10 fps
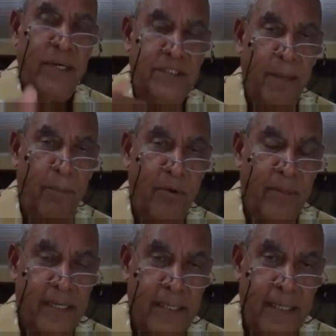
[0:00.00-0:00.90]
want to jump out of
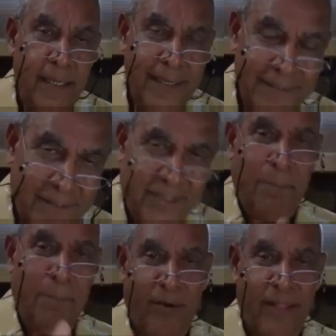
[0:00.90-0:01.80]
the uh,
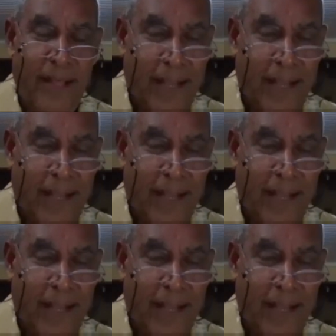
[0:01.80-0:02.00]
jump out of the